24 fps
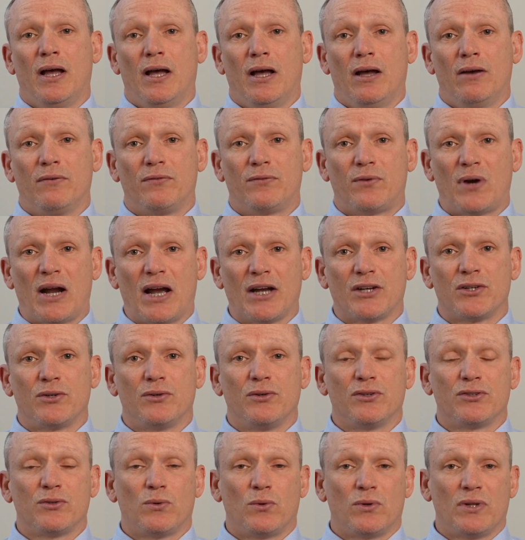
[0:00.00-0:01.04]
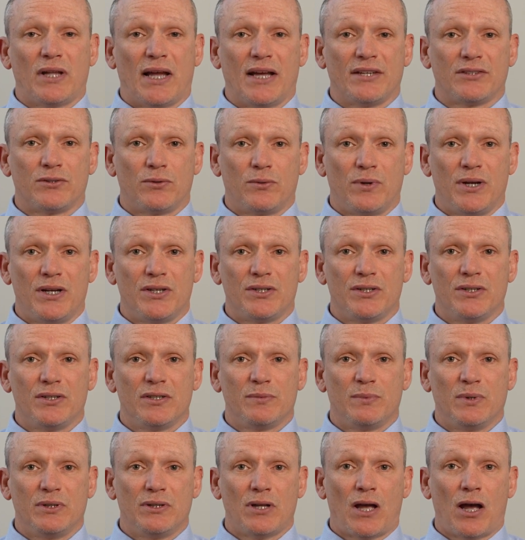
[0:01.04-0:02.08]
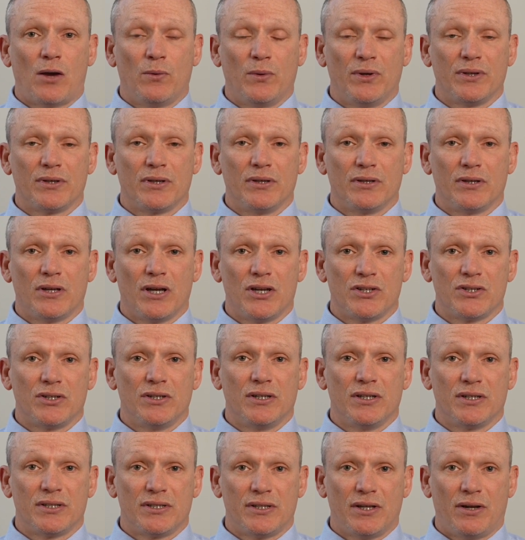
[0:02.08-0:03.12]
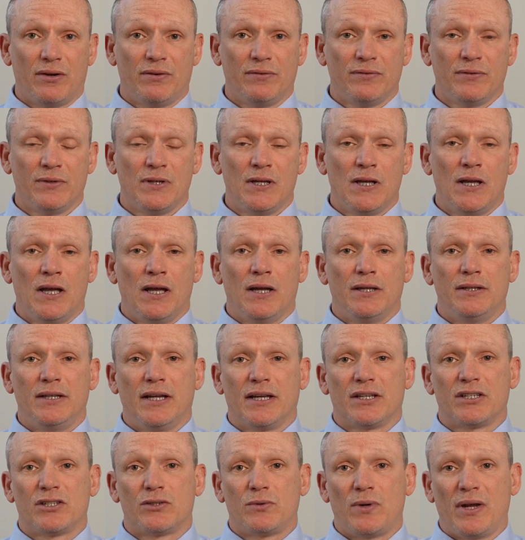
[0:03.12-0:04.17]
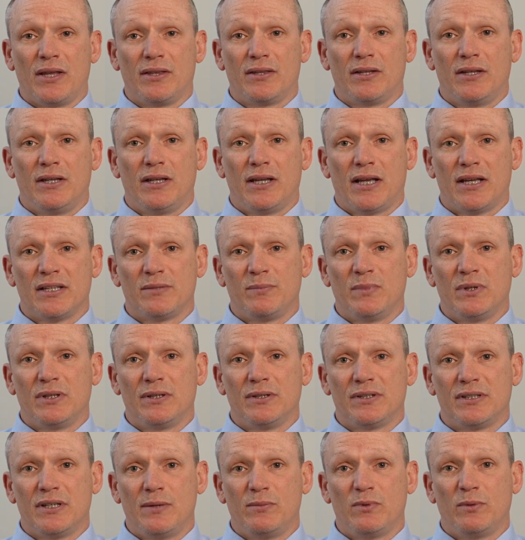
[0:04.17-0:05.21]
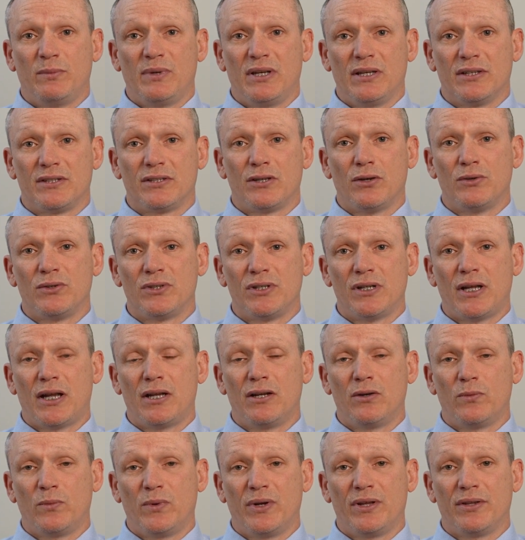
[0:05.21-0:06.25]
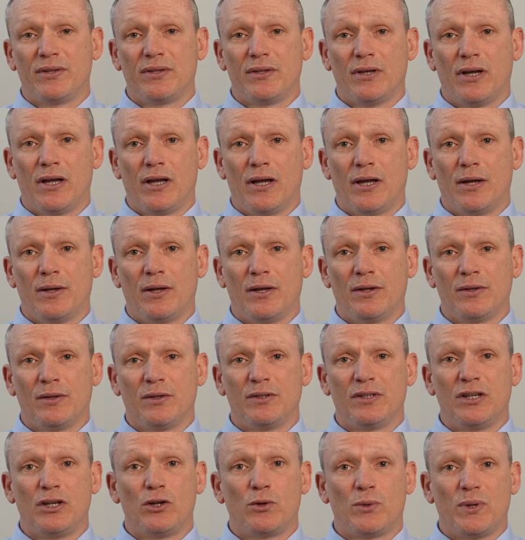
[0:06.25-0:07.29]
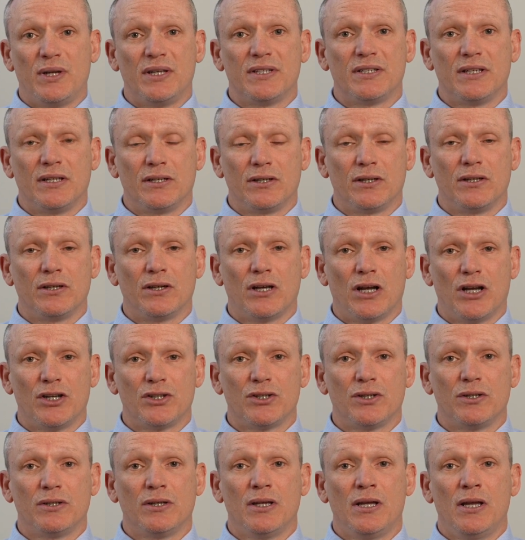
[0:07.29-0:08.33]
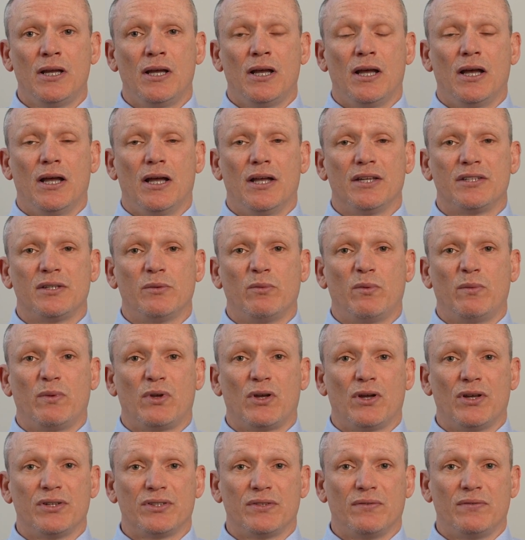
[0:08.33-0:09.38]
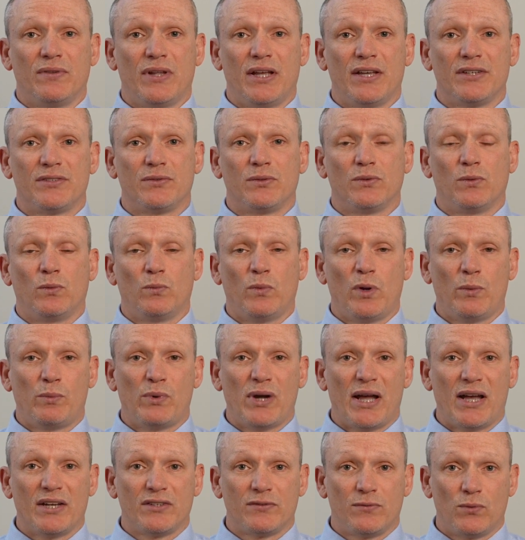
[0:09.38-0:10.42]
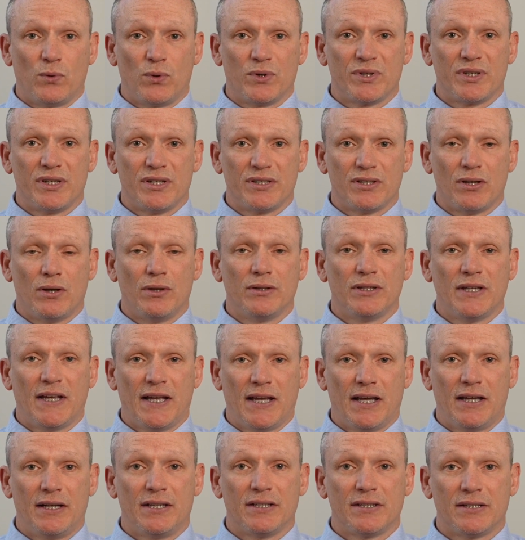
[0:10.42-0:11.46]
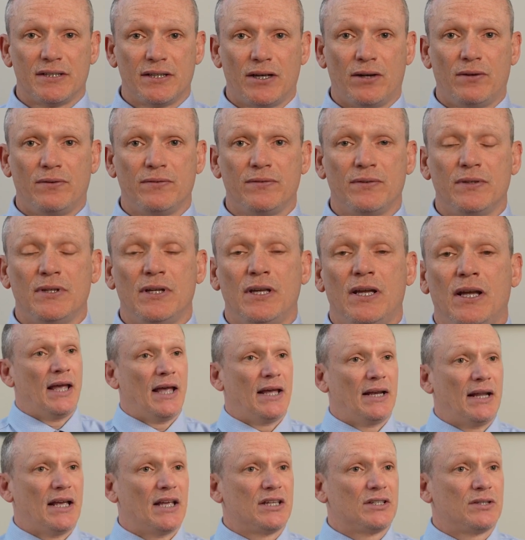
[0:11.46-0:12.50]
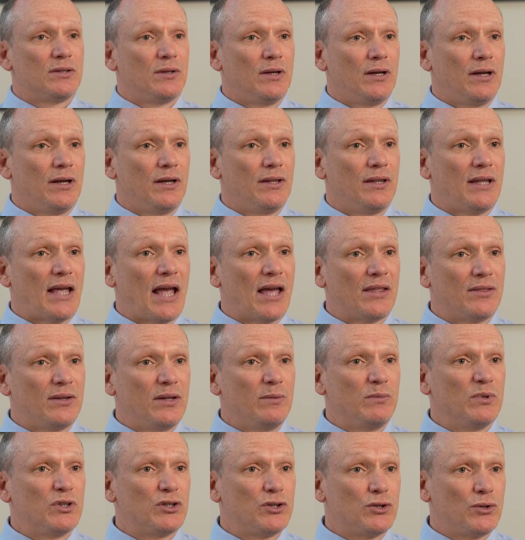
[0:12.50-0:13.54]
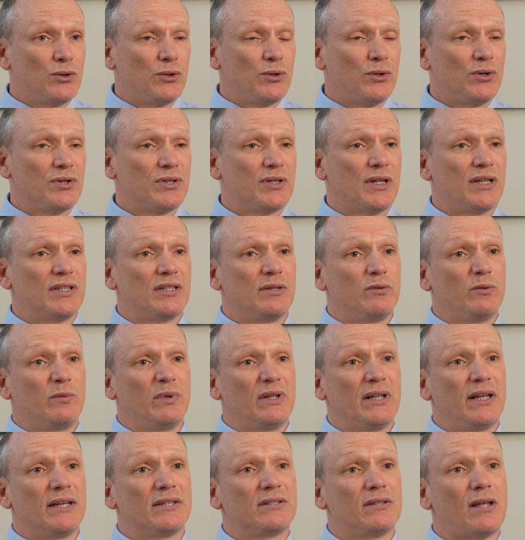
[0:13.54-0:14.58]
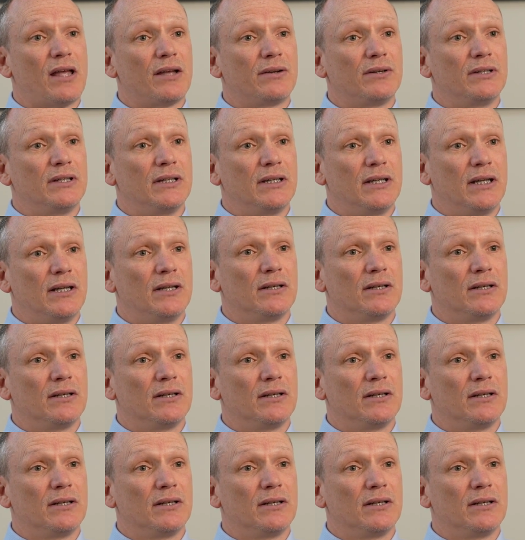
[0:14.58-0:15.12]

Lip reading: fractures or lacerations, but not with concussion itself. Neck strengthening has been seemed to be associated with a decrease in concussion simply because of less whiplash forces on the head itself. And as the athlete matures, they seem to be less likely to get a